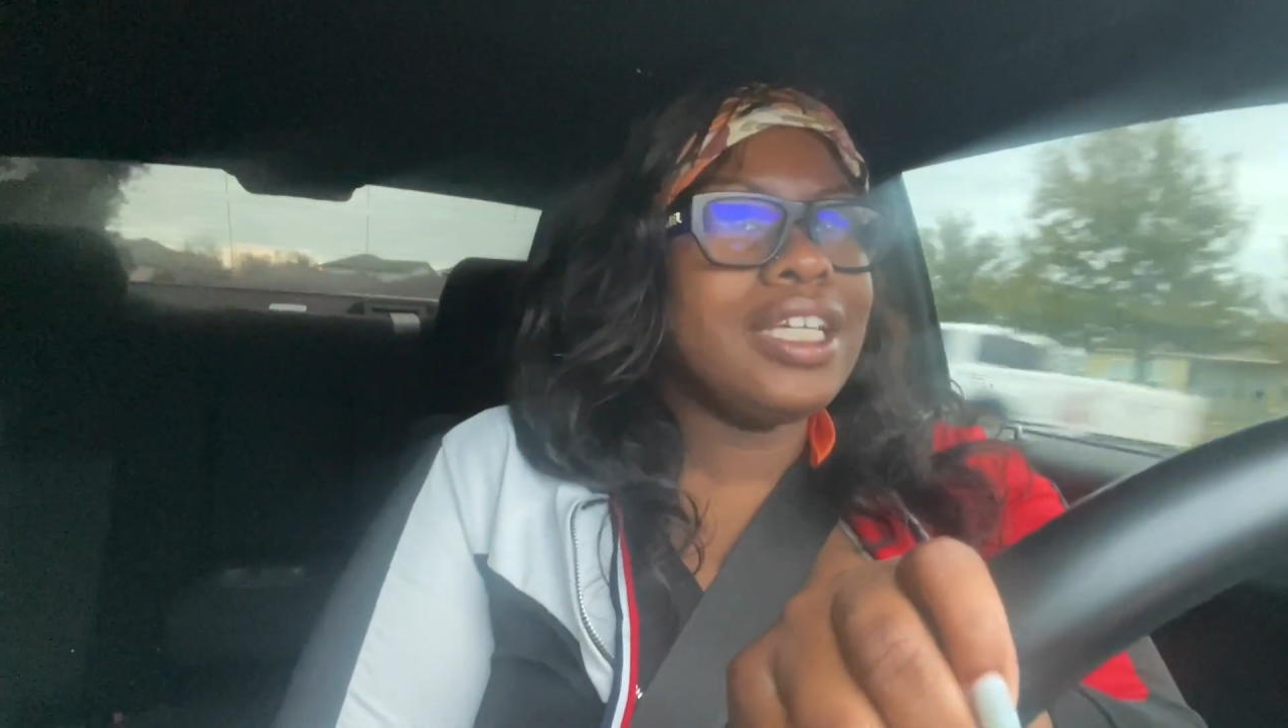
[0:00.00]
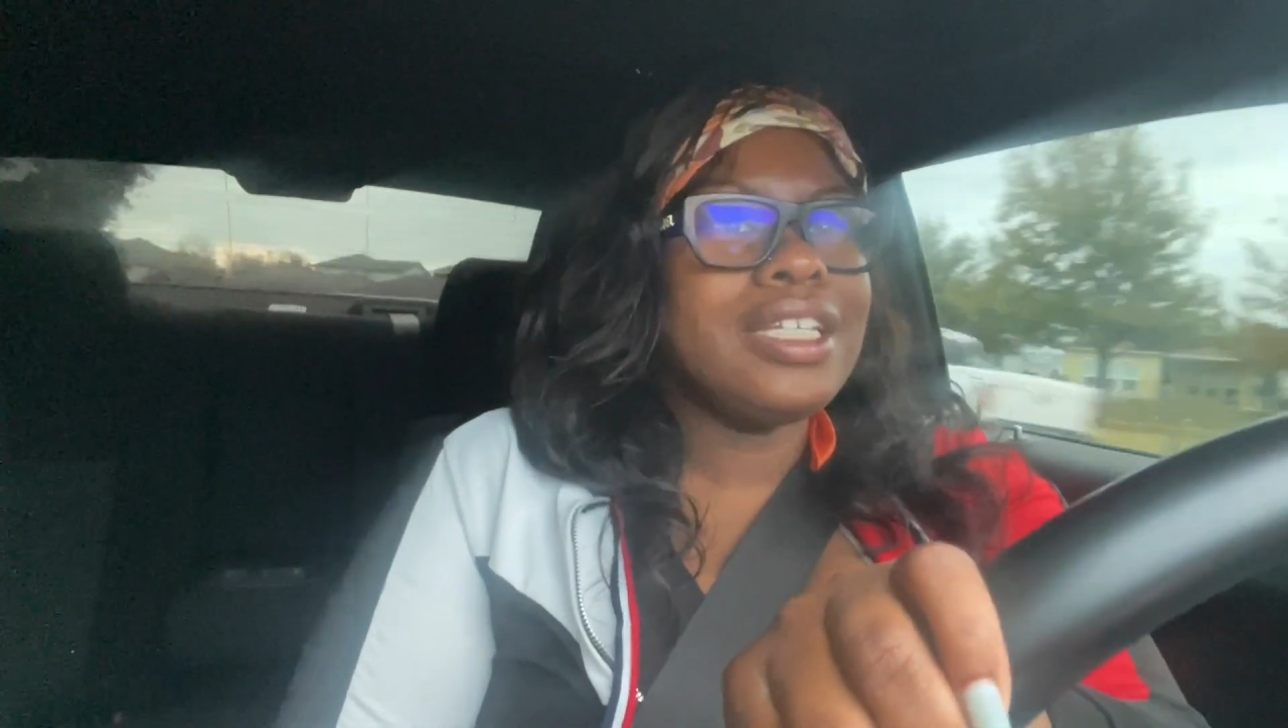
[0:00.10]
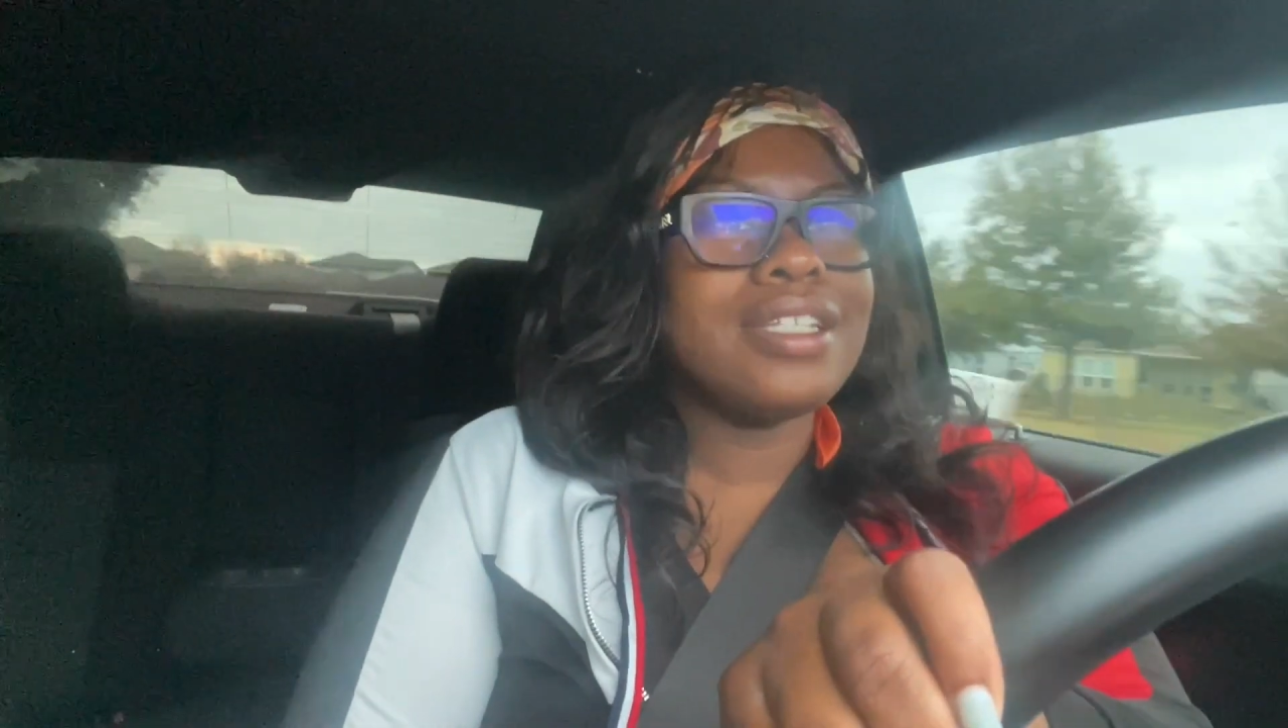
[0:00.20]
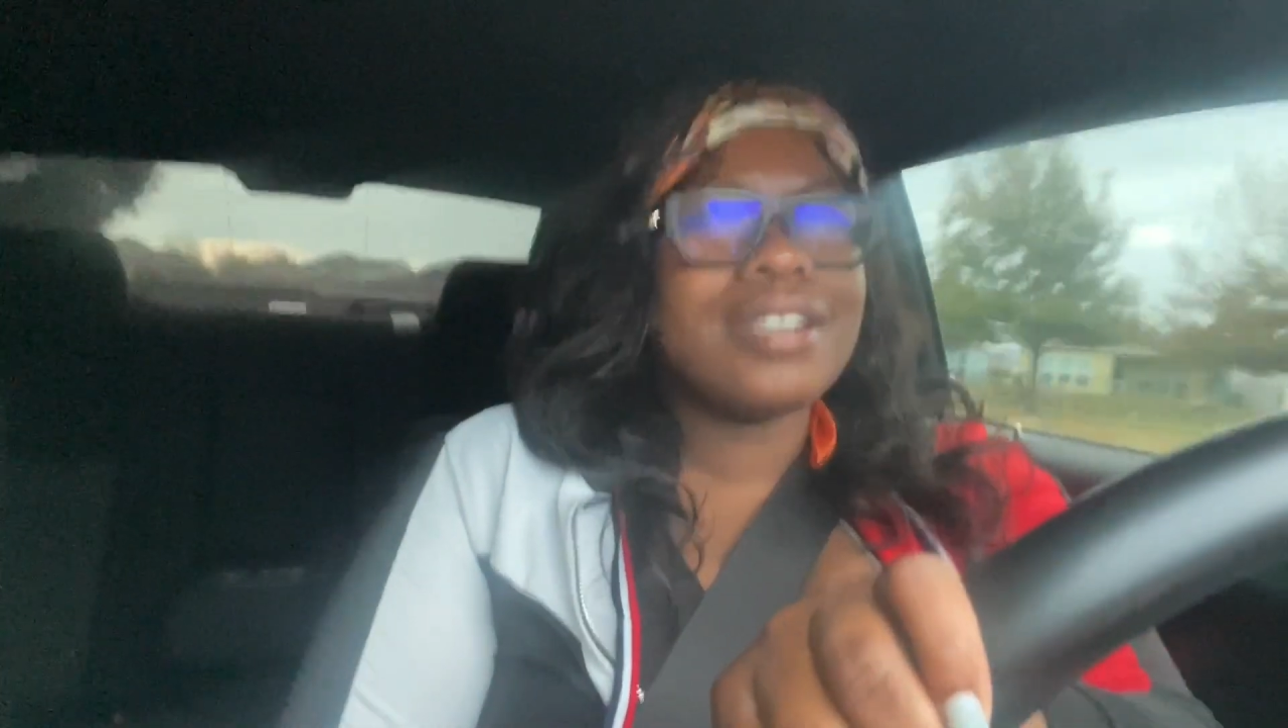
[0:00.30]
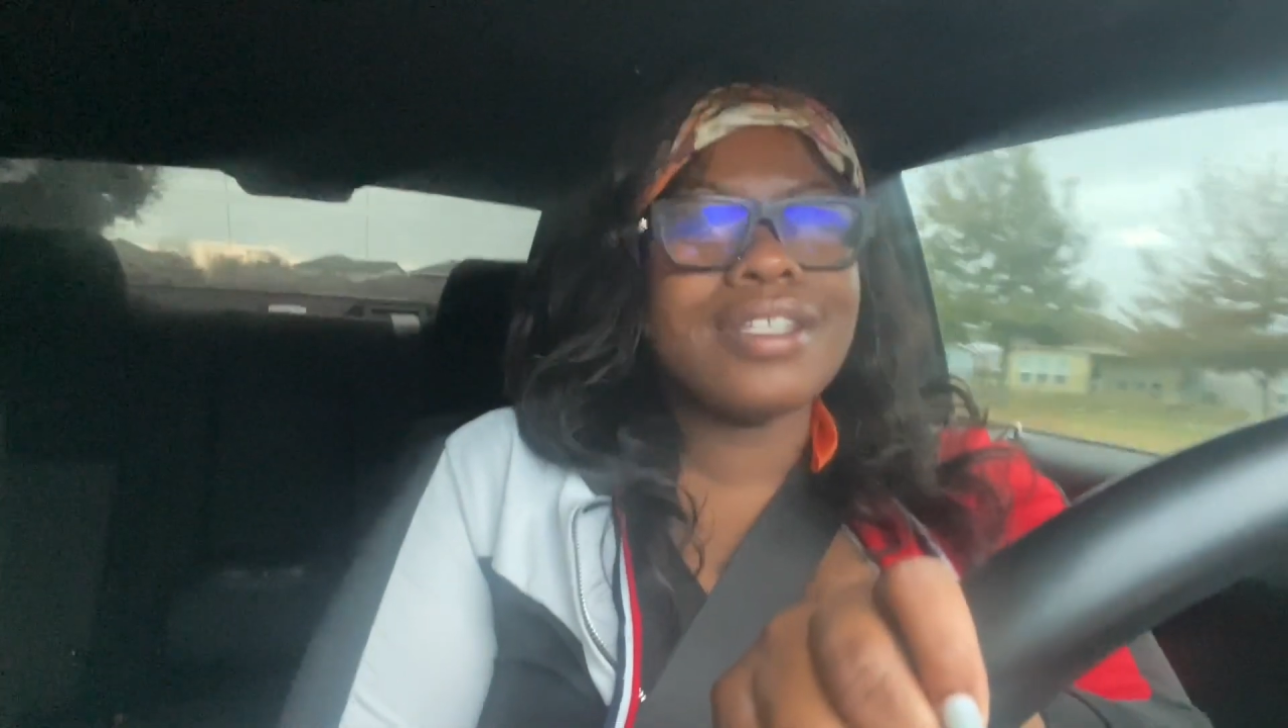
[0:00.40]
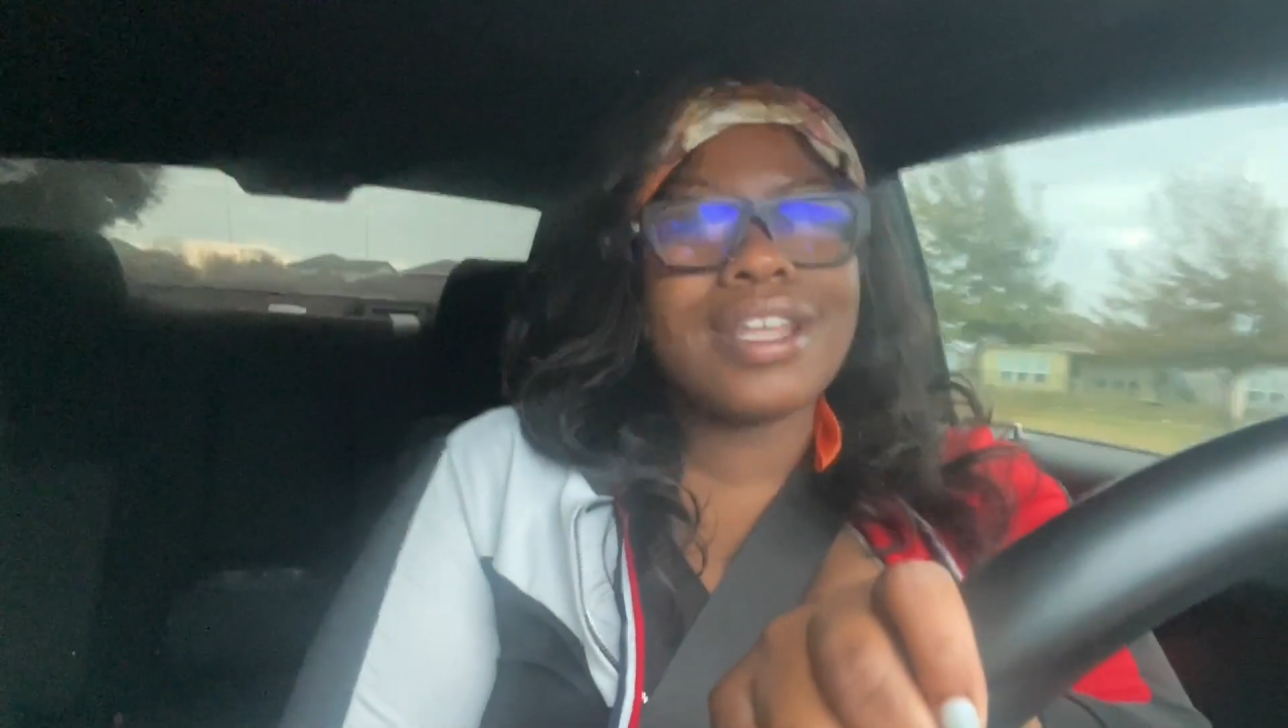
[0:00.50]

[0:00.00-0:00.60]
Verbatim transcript: it just gets